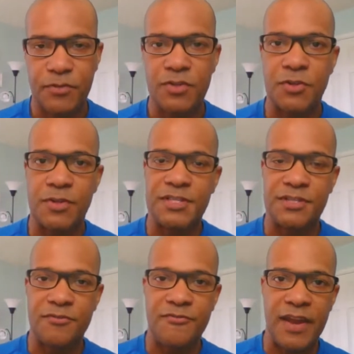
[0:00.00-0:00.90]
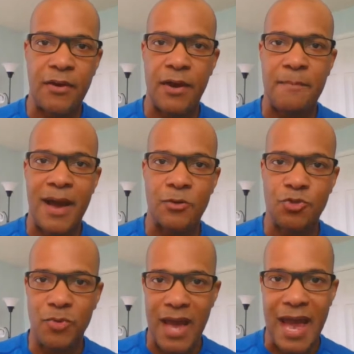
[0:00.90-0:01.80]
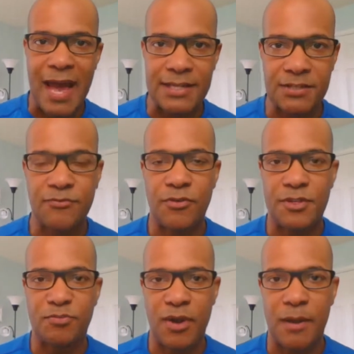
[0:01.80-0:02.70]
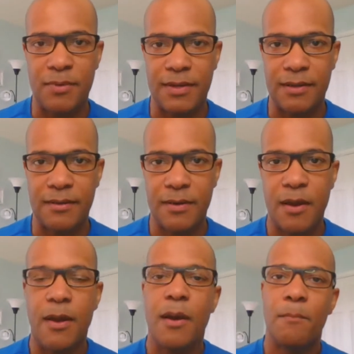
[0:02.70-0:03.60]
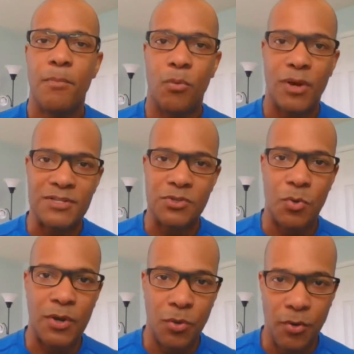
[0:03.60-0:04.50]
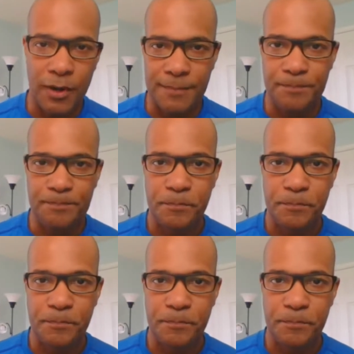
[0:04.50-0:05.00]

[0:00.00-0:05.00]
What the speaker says: So this is a fair amount to ask for this property. But what is going on?